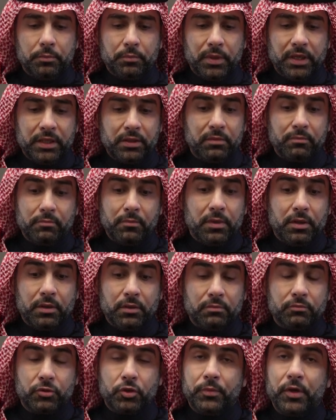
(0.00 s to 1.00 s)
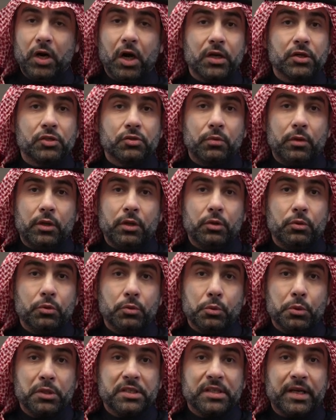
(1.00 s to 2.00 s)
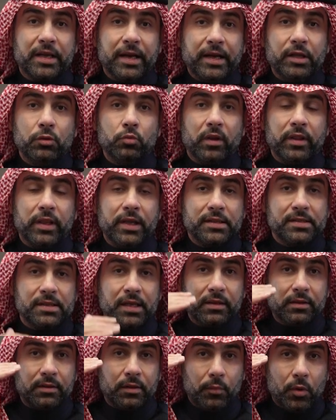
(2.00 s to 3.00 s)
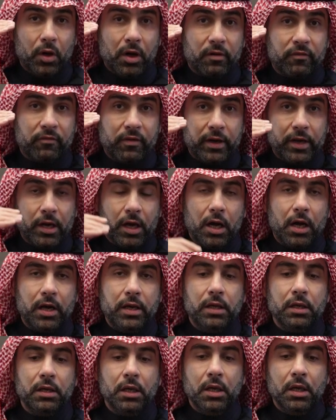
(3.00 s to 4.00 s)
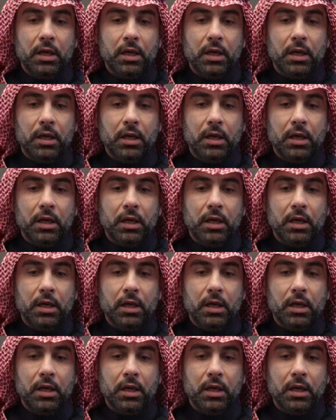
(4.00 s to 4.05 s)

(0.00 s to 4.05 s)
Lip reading: but to be honest with you, it was a great one. They set the bar very high,